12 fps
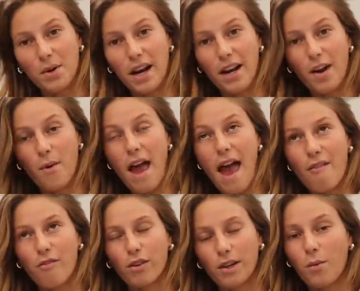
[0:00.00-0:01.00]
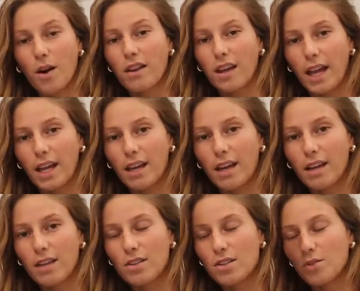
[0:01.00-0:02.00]
And I know everyone, like
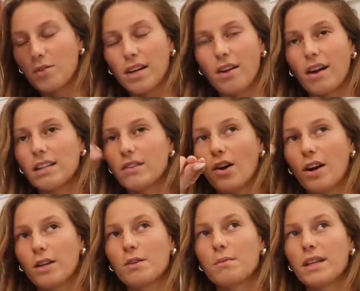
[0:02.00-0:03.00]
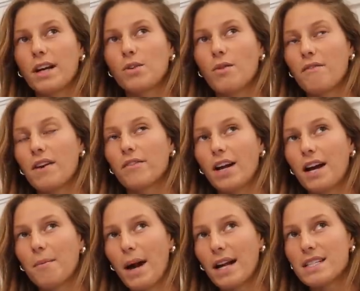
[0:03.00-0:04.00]
you cannot even argue with me that you have never
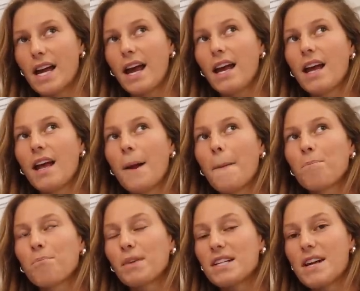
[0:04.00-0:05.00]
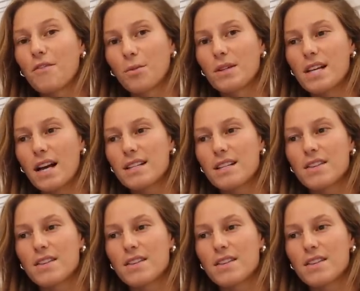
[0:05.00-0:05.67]
had a bad day because everyone does.